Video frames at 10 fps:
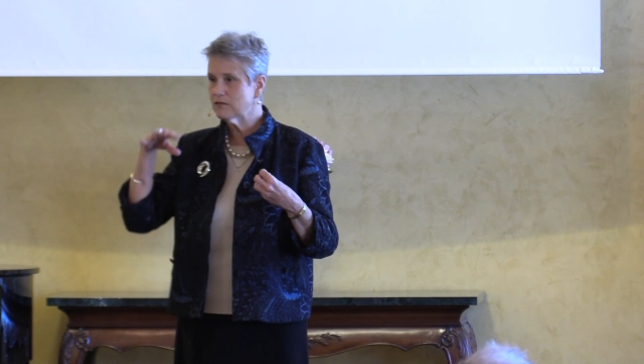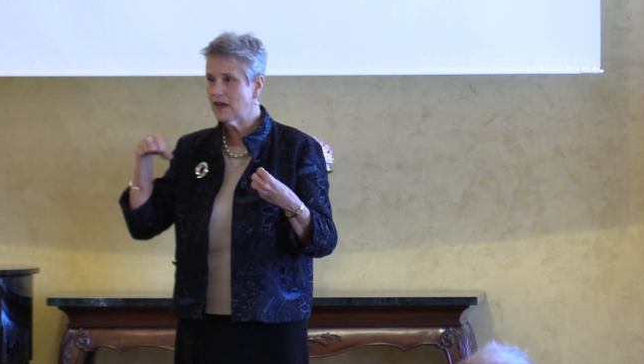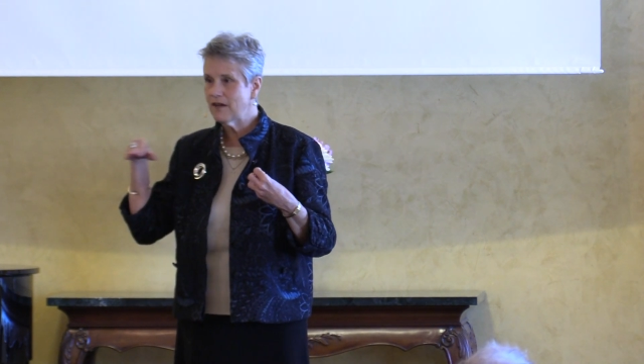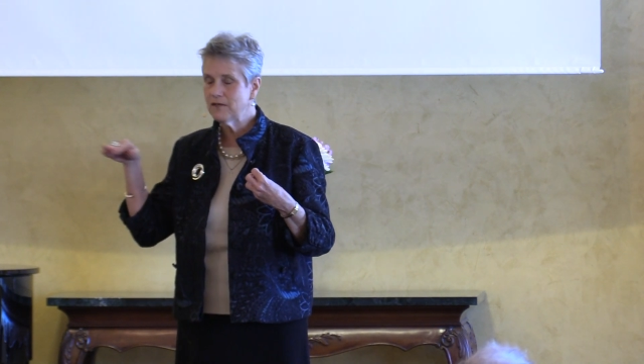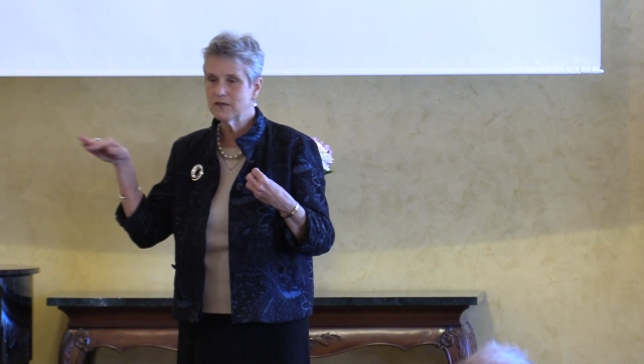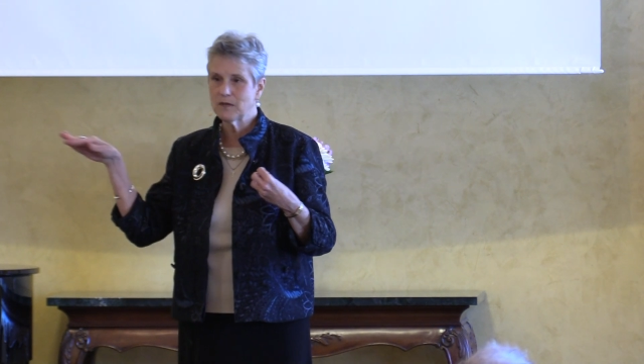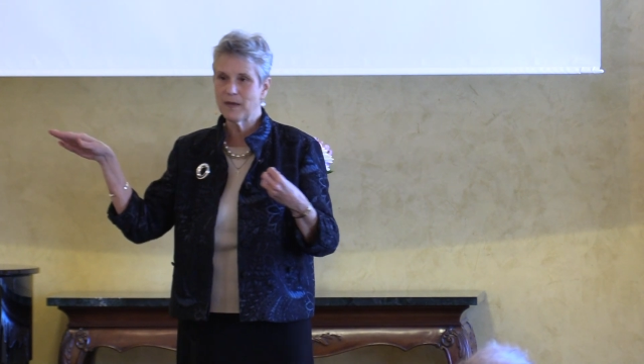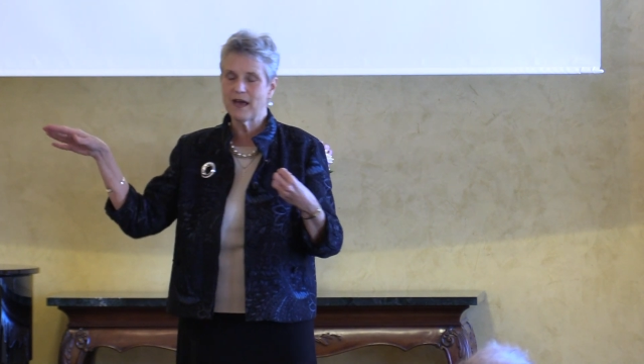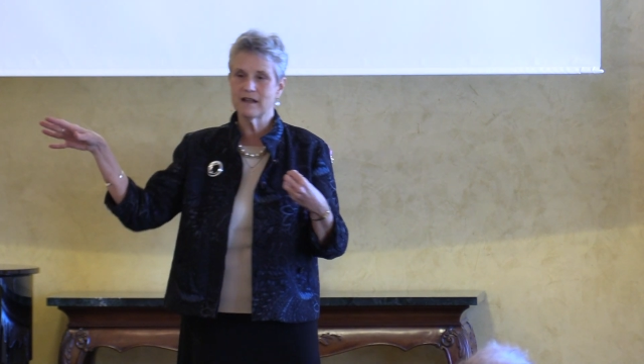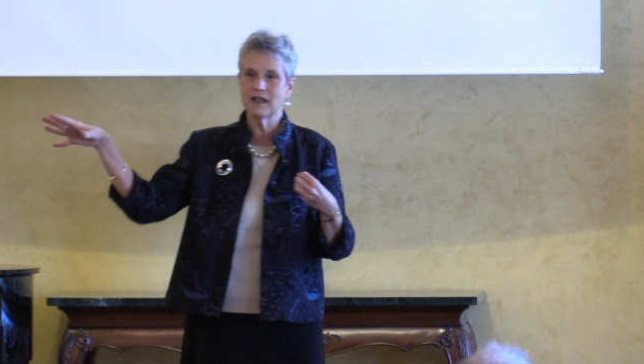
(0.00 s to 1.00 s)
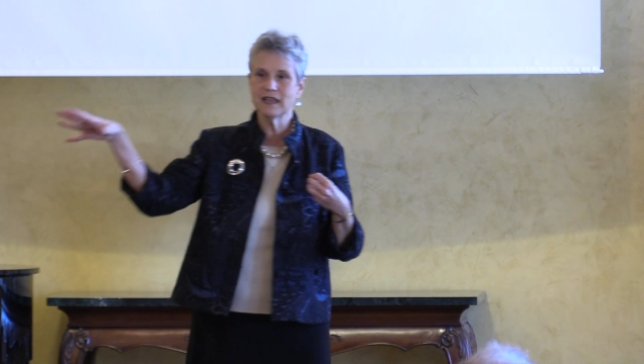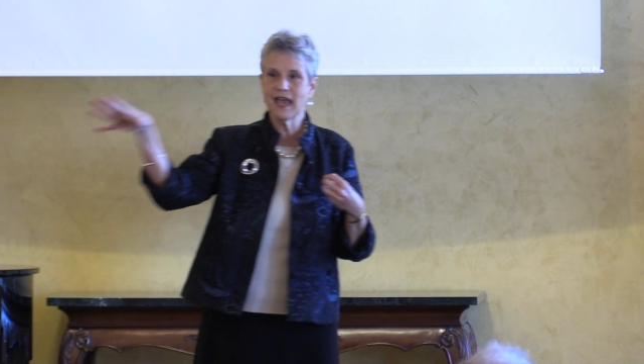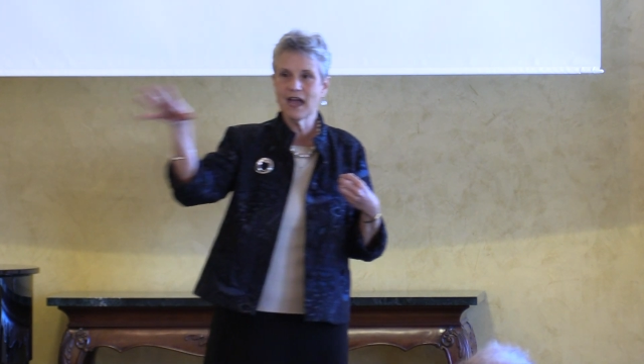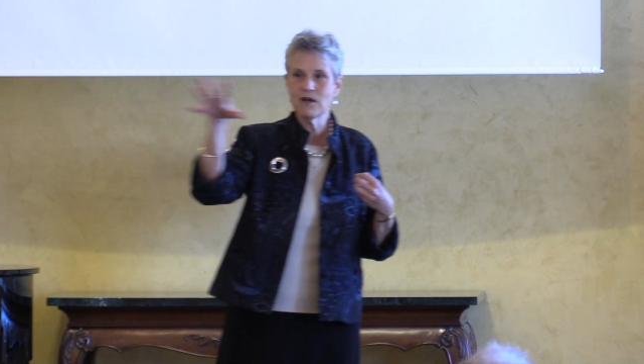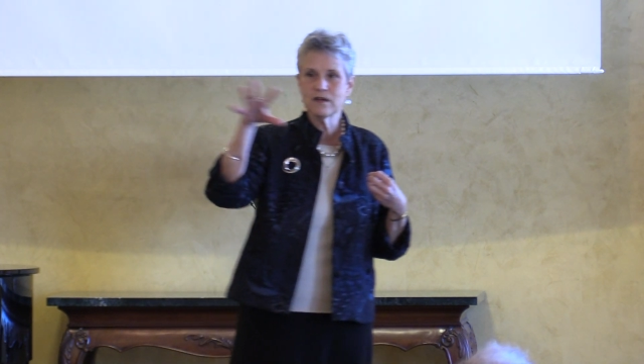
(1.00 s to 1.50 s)
Love is about
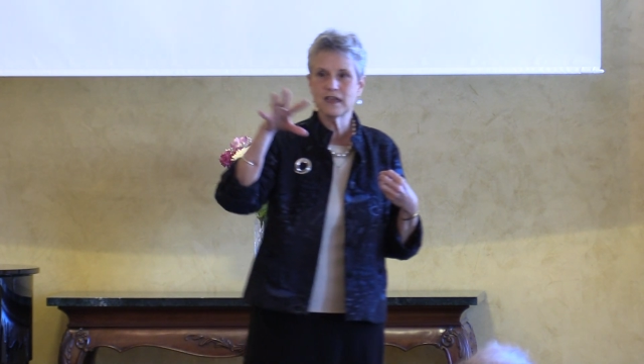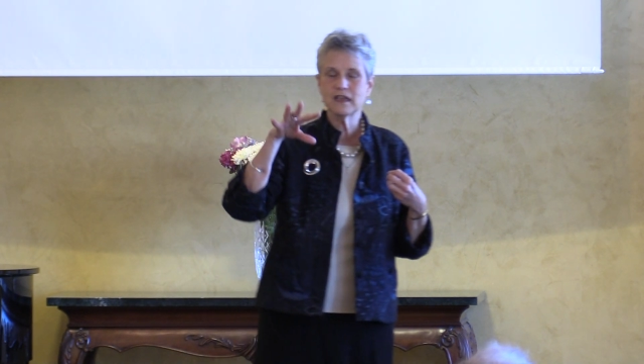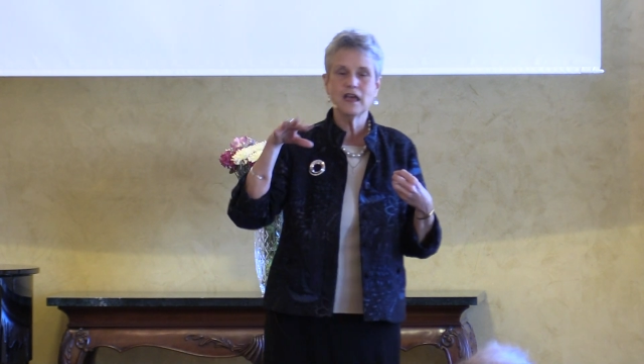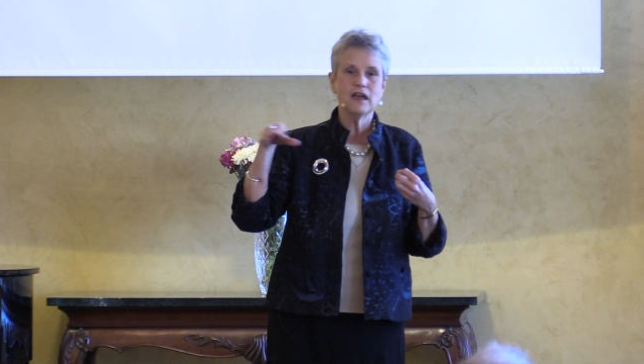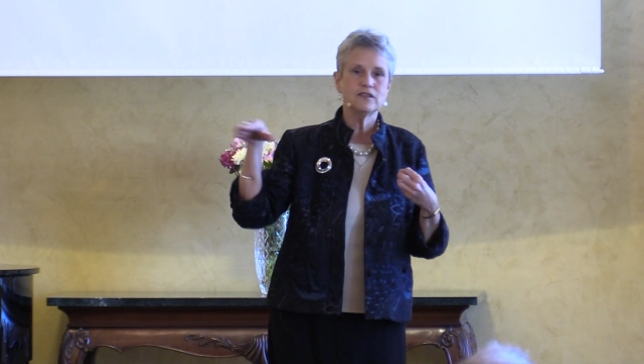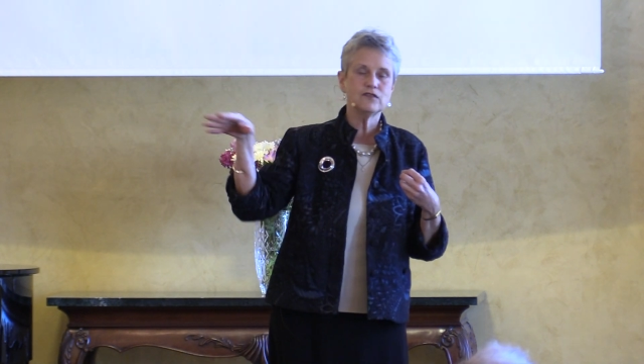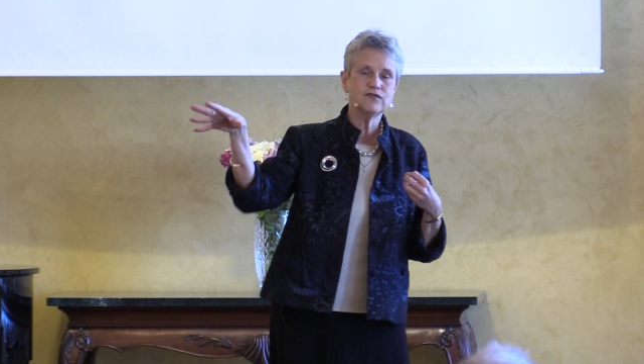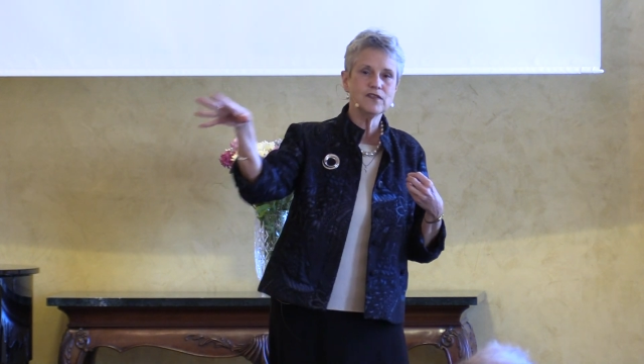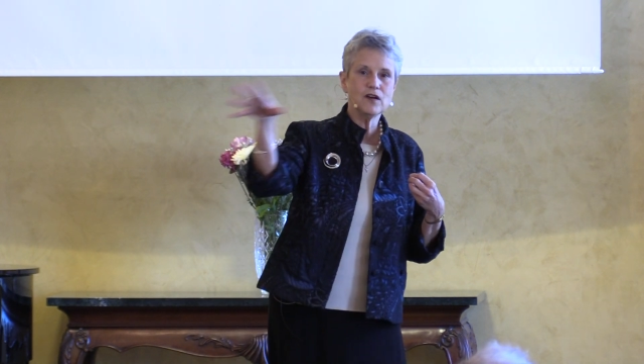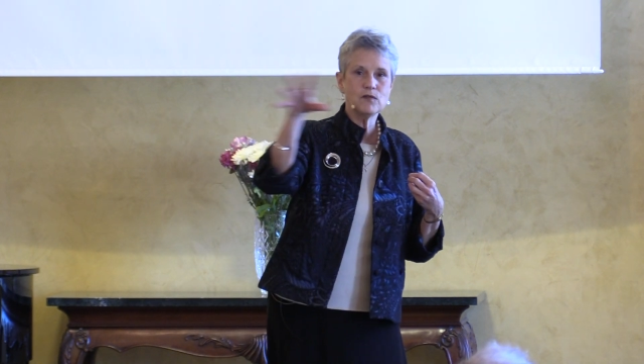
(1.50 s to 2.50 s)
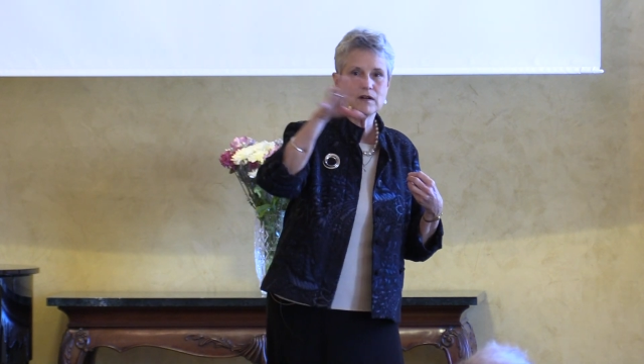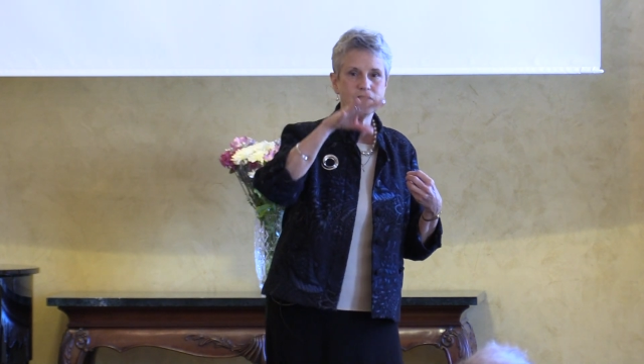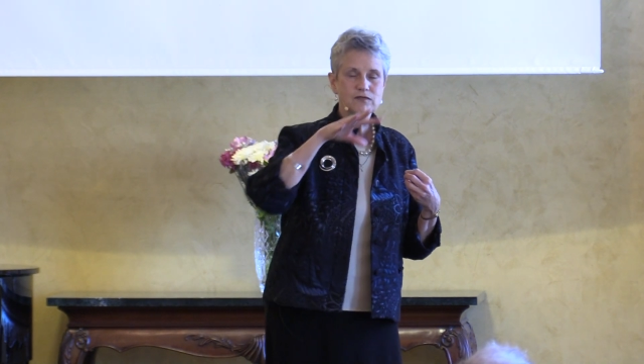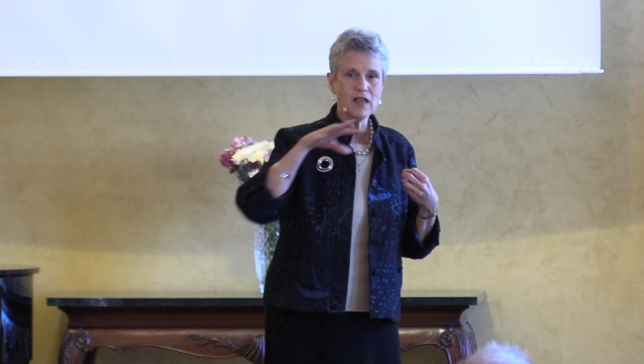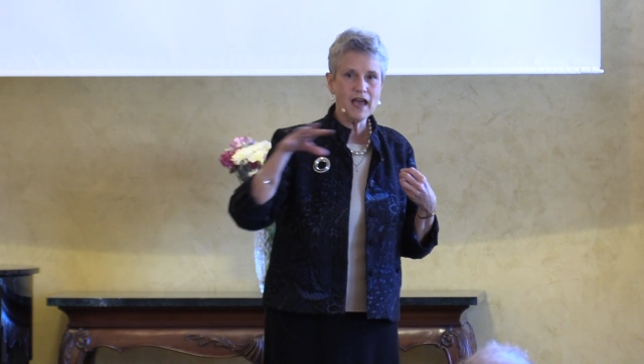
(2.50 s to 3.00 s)
allowing the flow
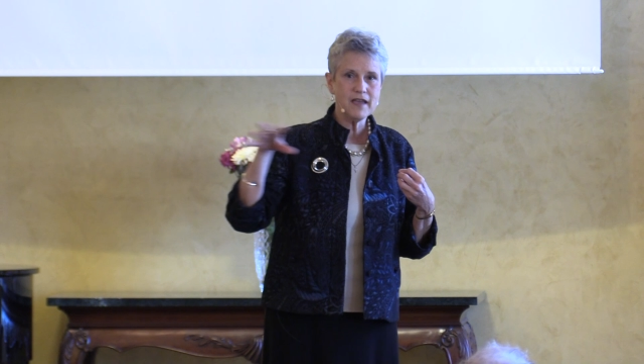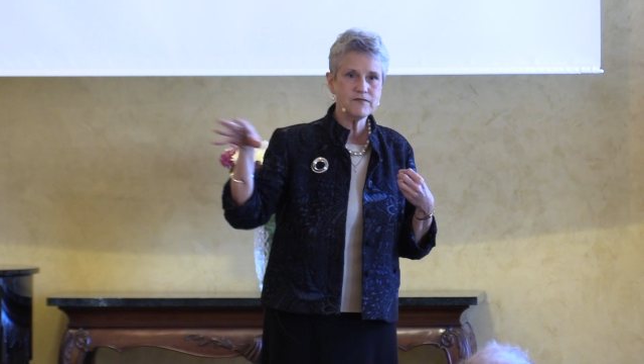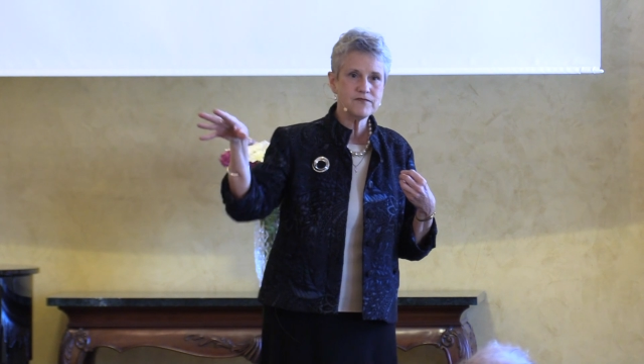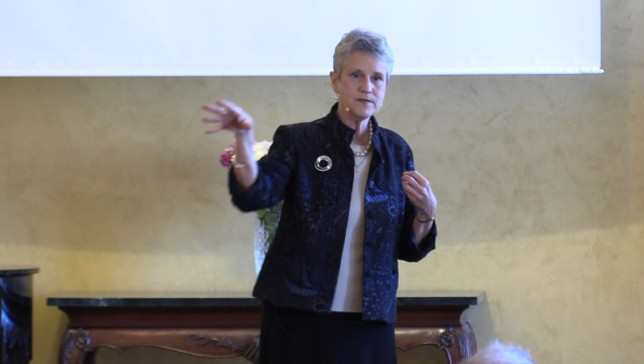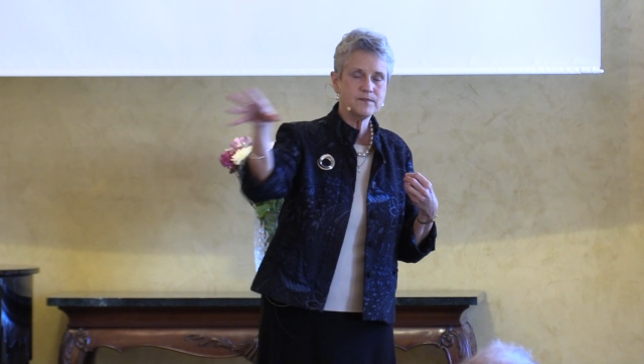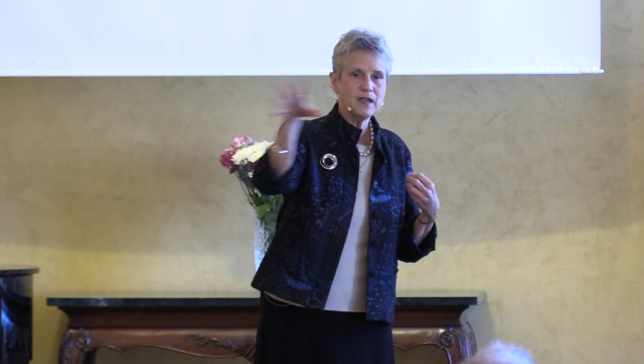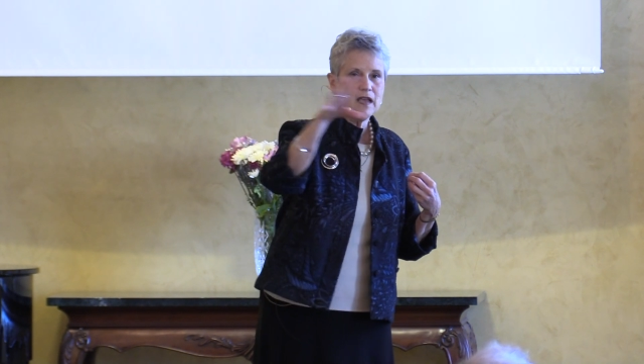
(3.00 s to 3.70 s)
of life.